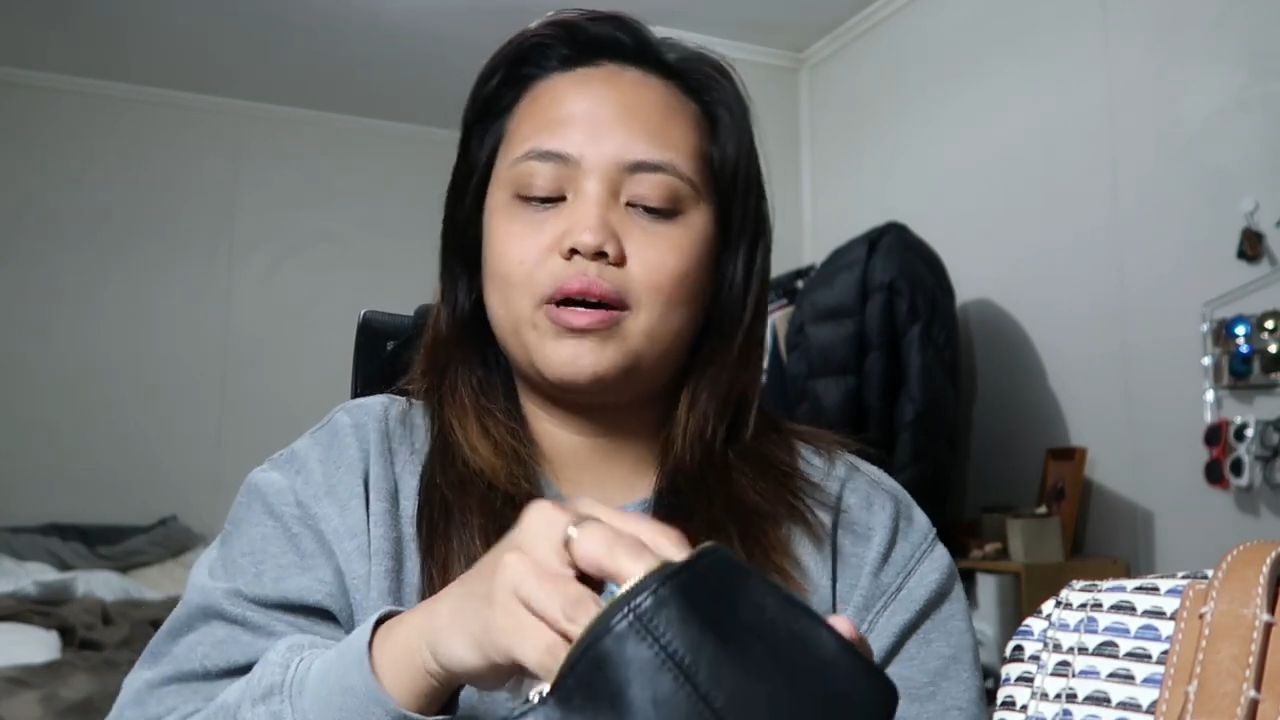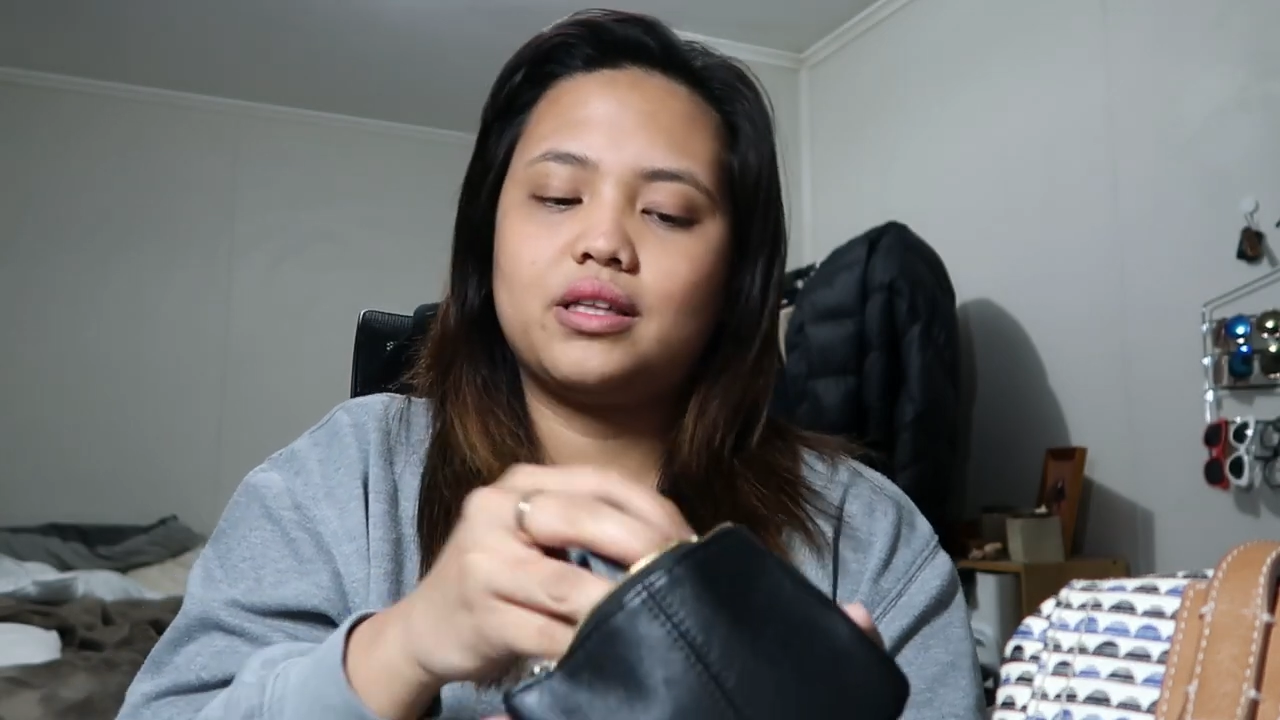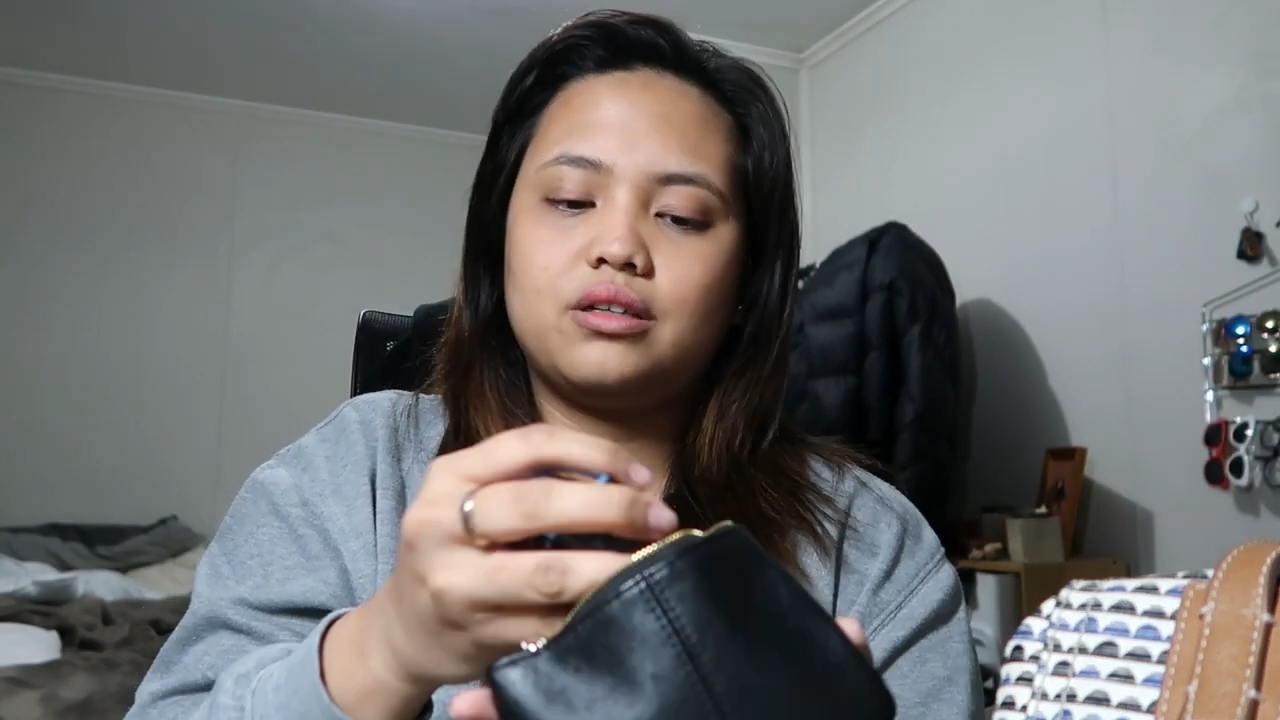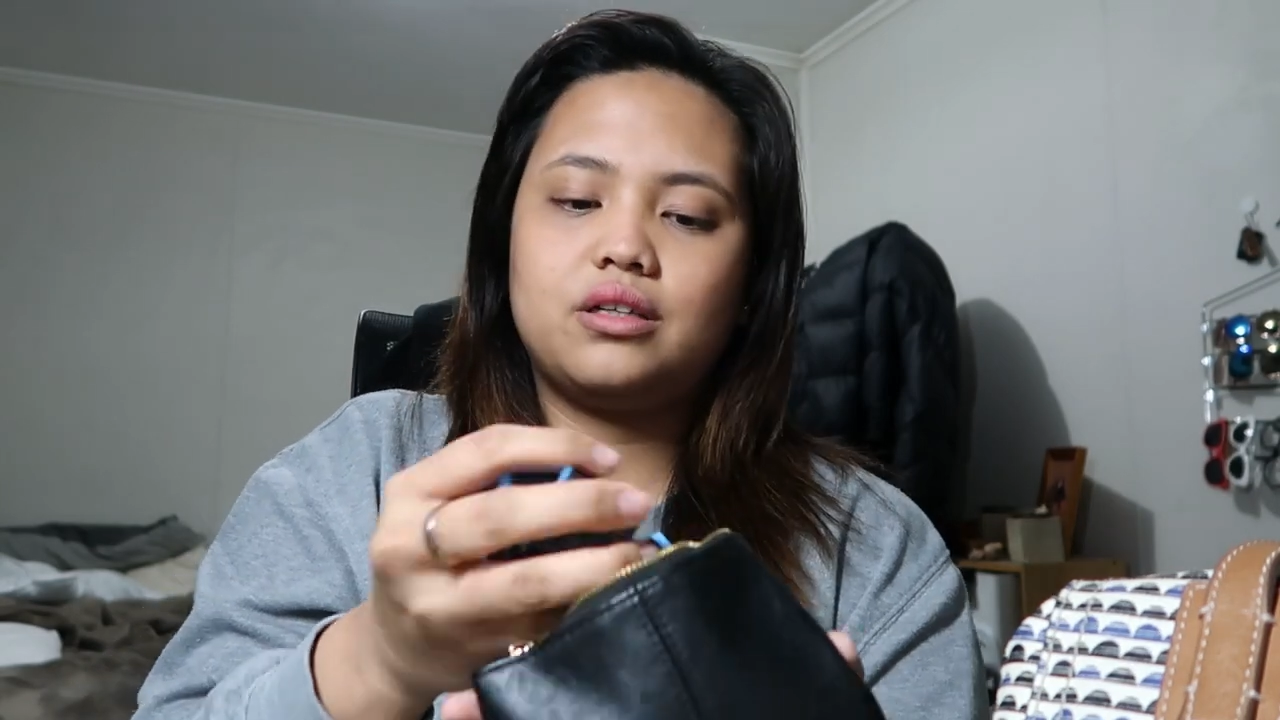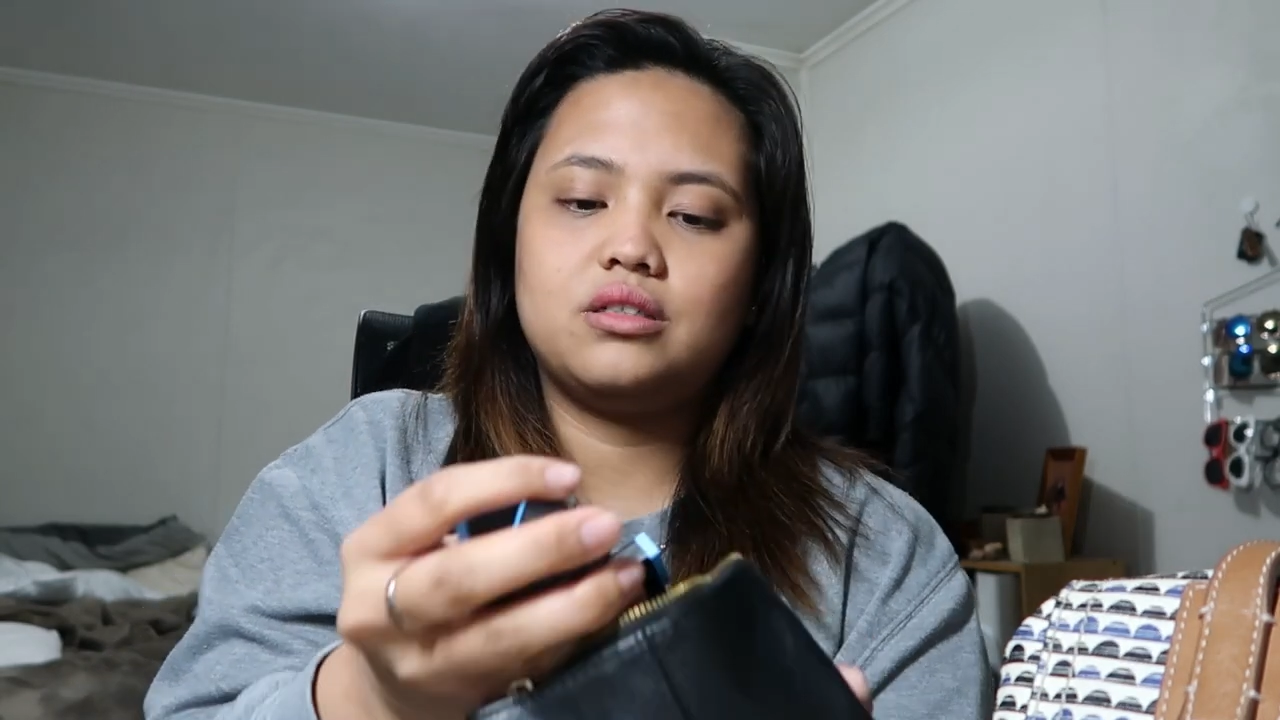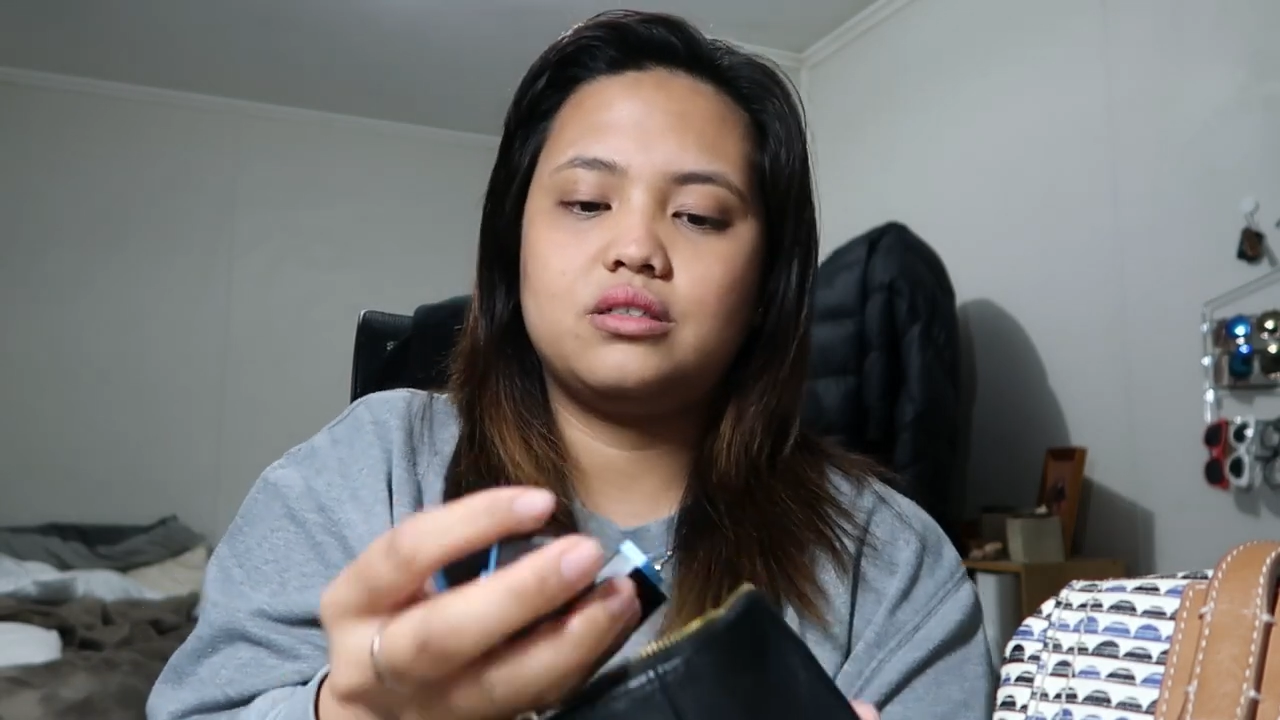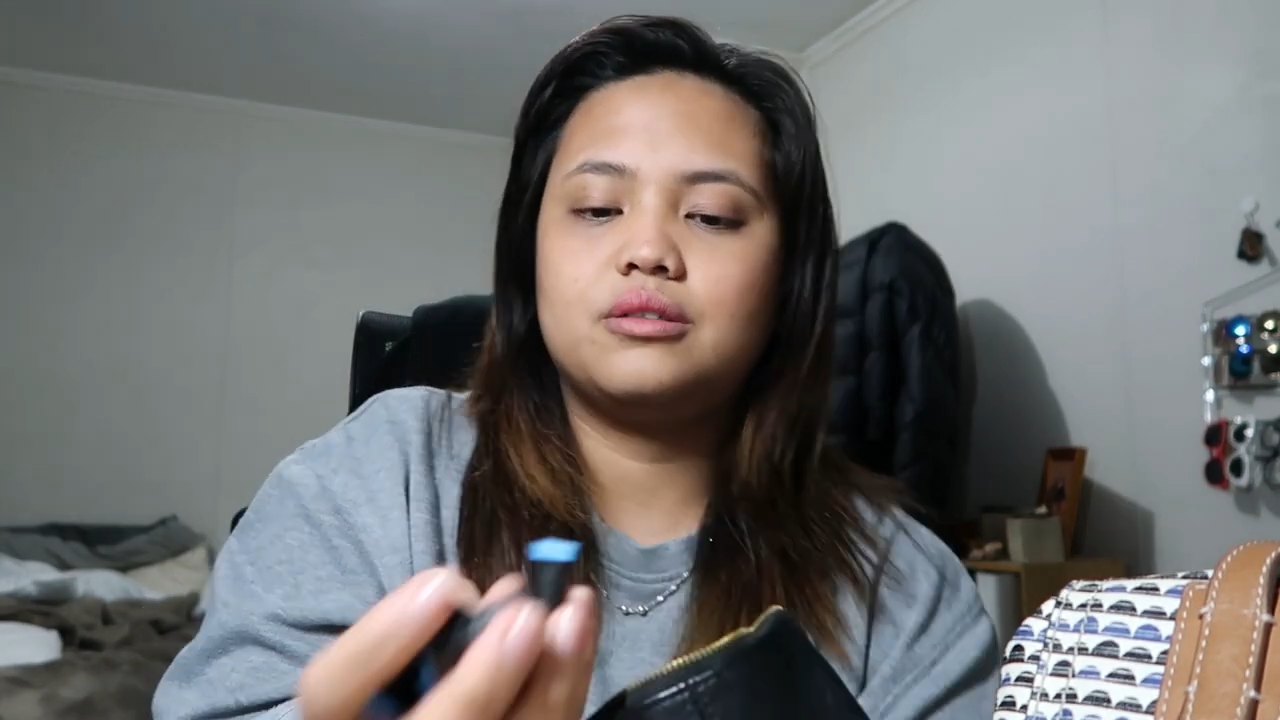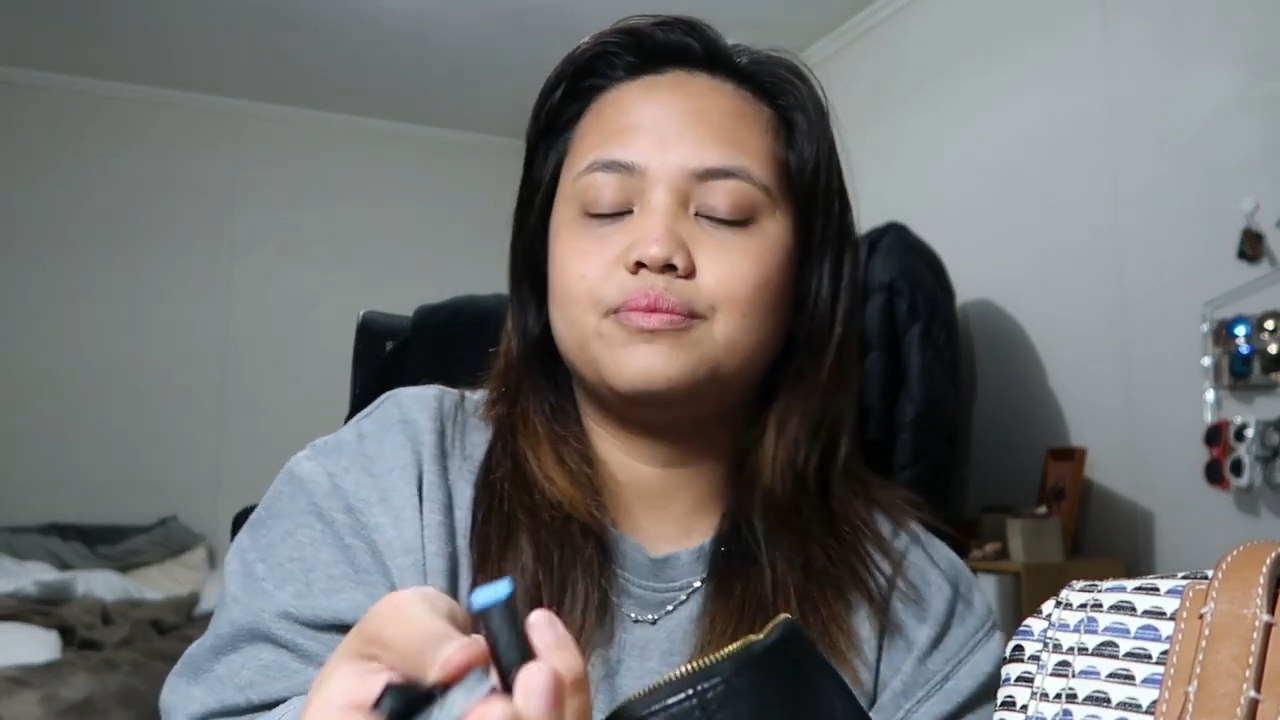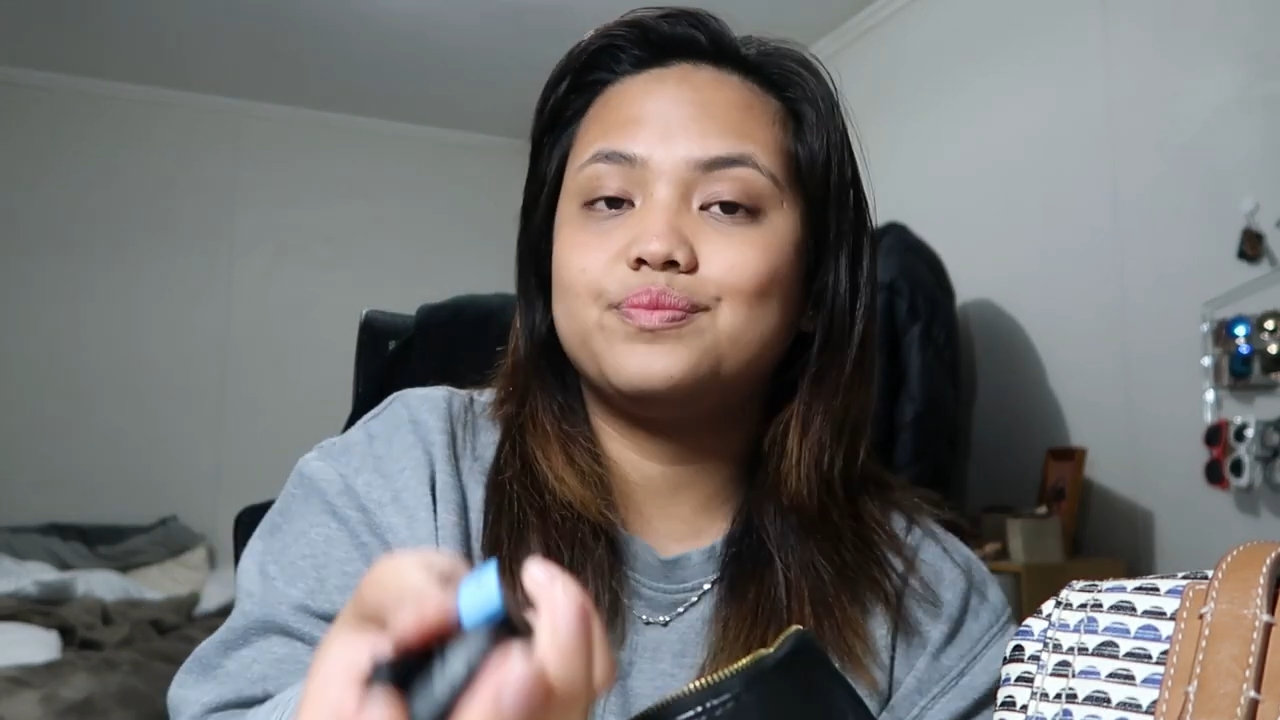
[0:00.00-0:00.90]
batteries.